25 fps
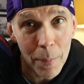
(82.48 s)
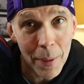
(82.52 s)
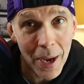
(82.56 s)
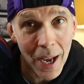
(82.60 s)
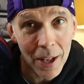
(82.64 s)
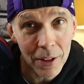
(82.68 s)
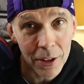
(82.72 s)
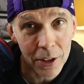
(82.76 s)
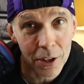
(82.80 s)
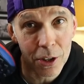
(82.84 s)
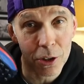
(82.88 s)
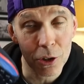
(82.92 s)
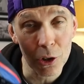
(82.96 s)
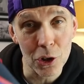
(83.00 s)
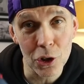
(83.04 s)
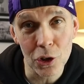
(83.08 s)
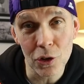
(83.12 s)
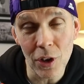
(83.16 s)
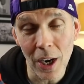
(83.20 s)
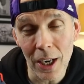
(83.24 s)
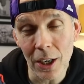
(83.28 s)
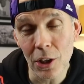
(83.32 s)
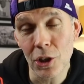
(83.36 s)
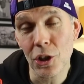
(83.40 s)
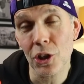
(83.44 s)
about the
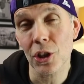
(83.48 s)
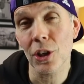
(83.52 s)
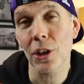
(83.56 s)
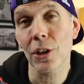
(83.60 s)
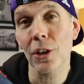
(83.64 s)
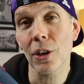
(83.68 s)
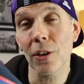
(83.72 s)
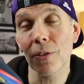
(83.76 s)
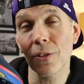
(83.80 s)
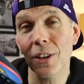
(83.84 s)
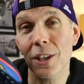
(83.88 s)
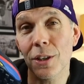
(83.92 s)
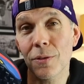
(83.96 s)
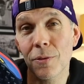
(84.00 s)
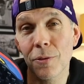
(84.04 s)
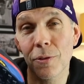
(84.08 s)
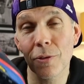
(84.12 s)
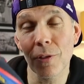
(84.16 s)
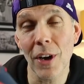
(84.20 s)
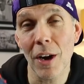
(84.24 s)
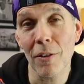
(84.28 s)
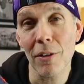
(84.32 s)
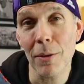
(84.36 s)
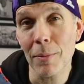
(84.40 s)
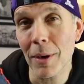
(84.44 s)
construction of this
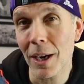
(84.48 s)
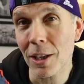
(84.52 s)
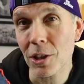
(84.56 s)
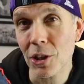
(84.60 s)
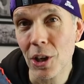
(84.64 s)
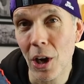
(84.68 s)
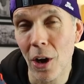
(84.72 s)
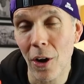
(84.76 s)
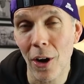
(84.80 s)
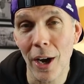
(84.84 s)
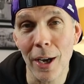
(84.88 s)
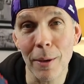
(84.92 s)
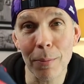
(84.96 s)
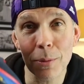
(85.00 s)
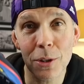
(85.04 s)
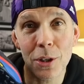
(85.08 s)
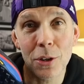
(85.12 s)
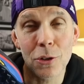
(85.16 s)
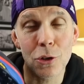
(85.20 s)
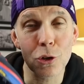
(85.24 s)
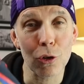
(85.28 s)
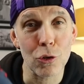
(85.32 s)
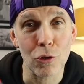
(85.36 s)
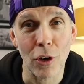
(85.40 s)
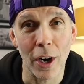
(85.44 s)
very much
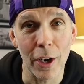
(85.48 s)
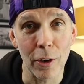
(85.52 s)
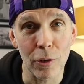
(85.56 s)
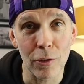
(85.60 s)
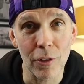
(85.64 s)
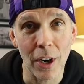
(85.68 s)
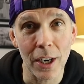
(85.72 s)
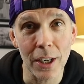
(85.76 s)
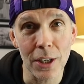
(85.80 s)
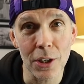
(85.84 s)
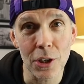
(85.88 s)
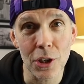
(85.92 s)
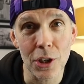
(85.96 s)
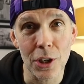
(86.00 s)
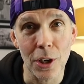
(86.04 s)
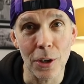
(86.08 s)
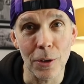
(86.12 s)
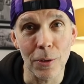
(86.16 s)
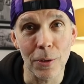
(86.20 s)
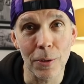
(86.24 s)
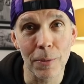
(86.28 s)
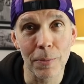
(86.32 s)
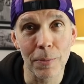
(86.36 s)
hyped trail running shoe.